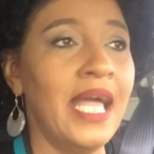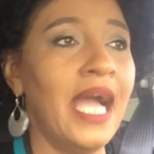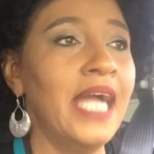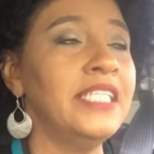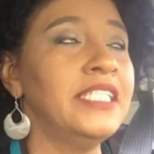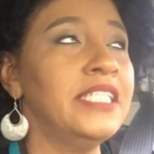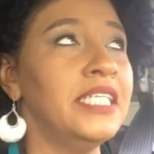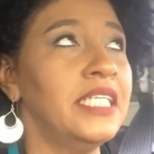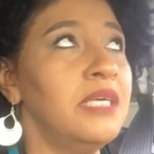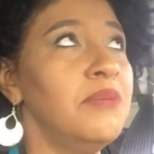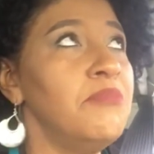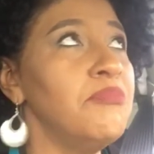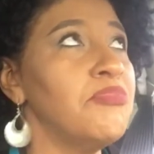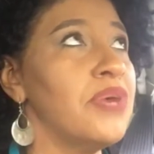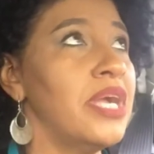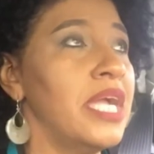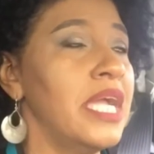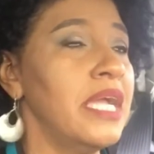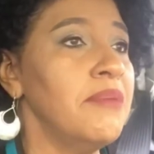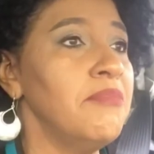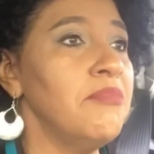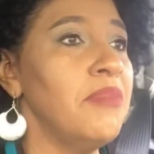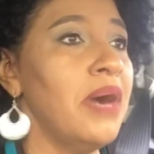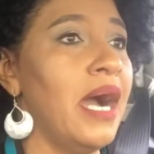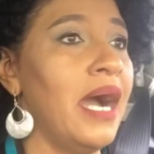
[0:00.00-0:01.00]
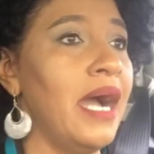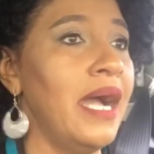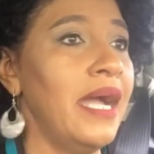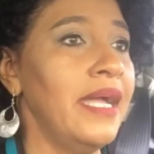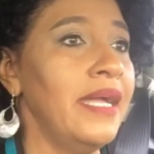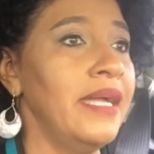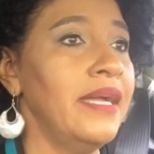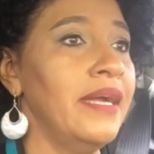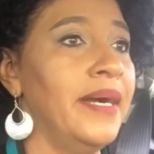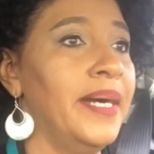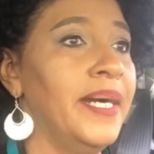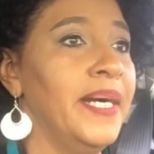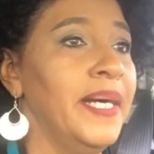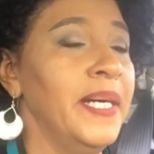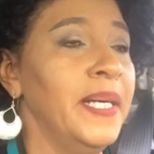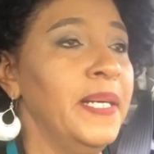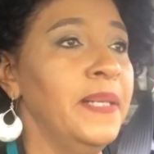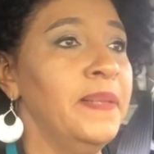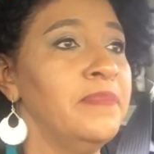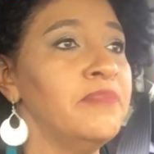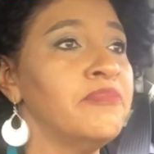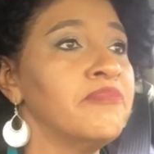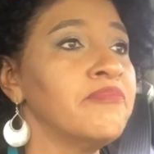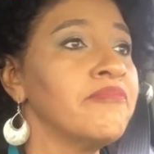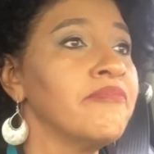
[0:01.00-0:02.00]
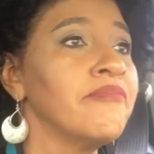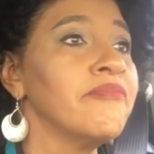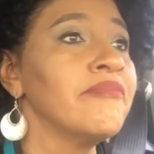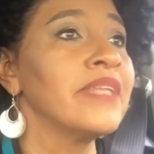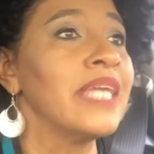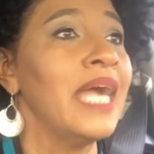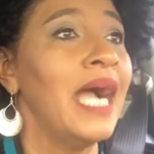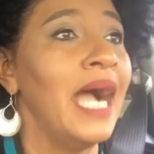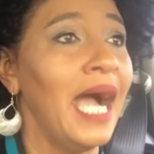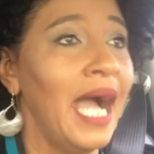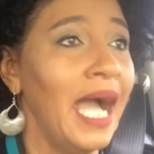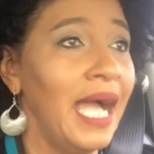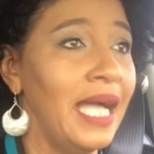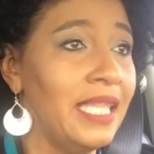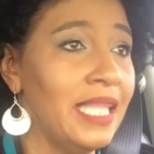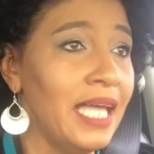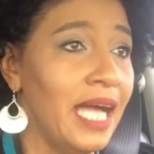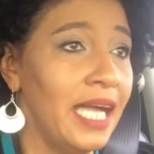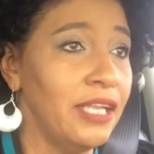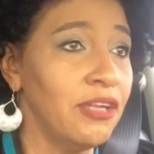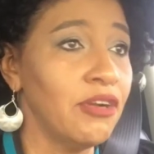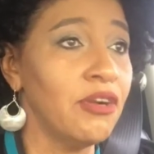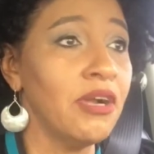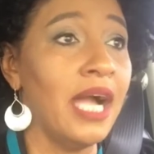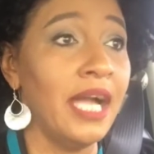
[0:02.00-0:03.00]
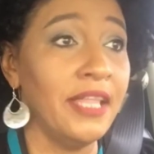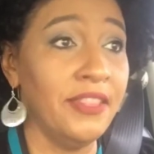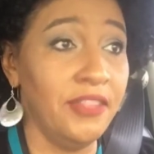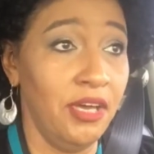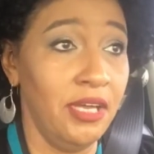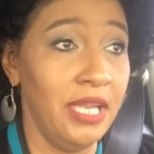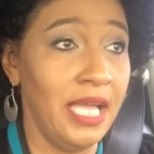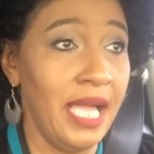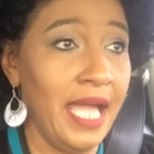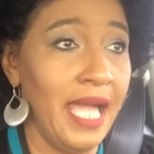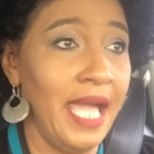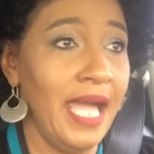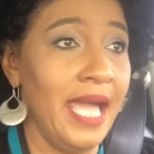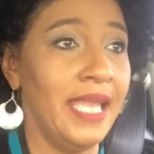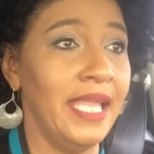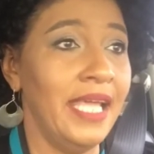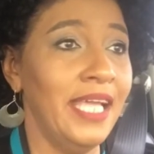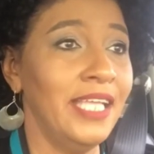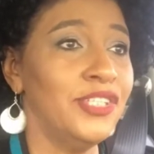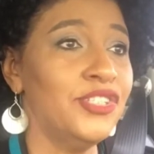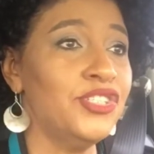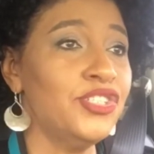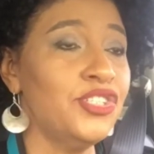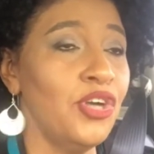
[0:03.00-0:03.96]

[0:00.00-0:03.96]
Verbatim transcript: I didn't bring my um, highlighter. I thought I had it.